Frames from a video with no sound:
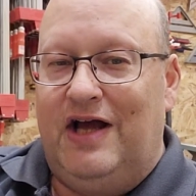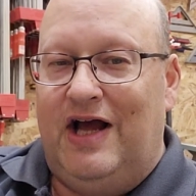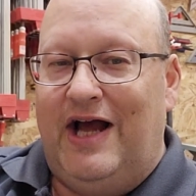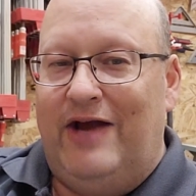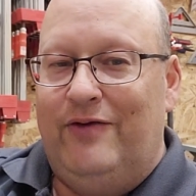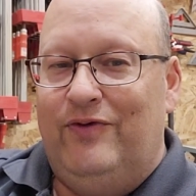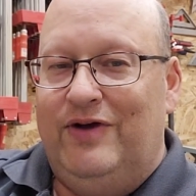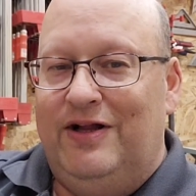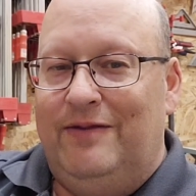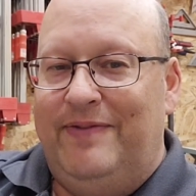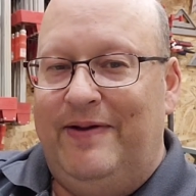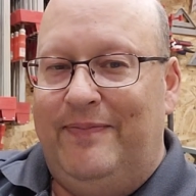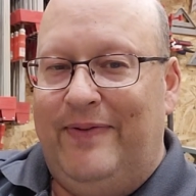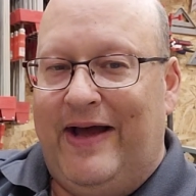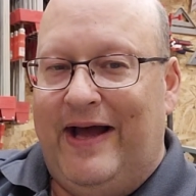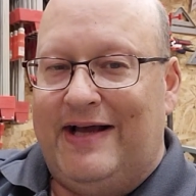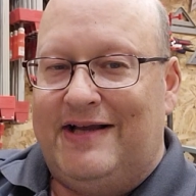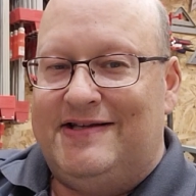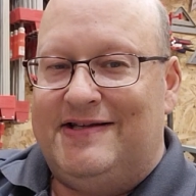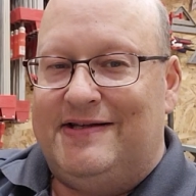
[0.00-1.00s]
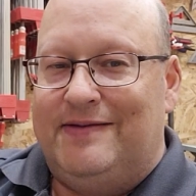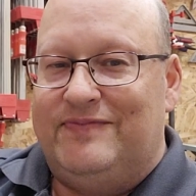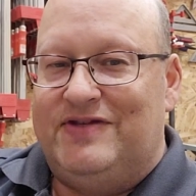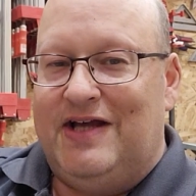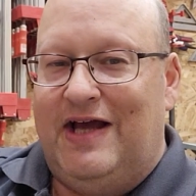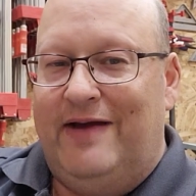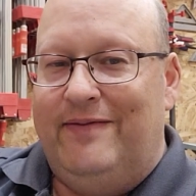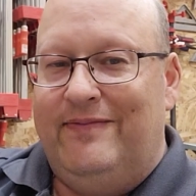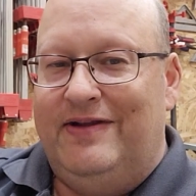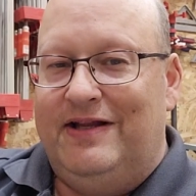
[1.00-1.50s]
I will be back
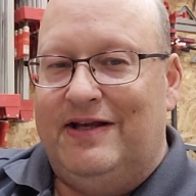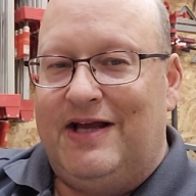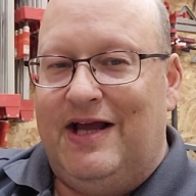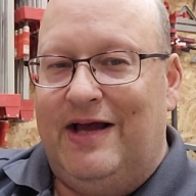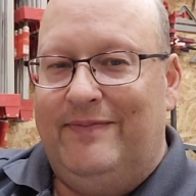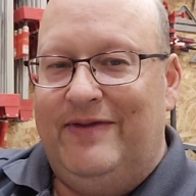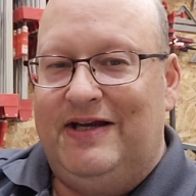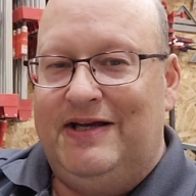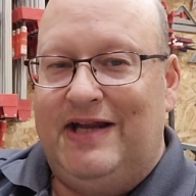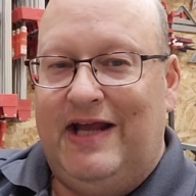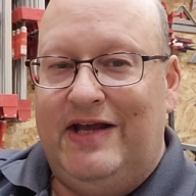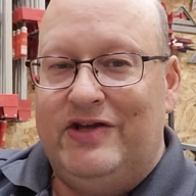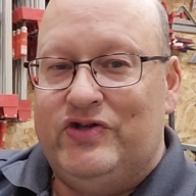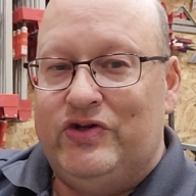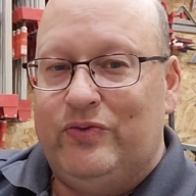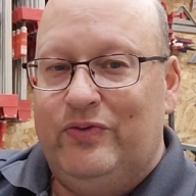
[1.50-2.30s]
sometime in the coming days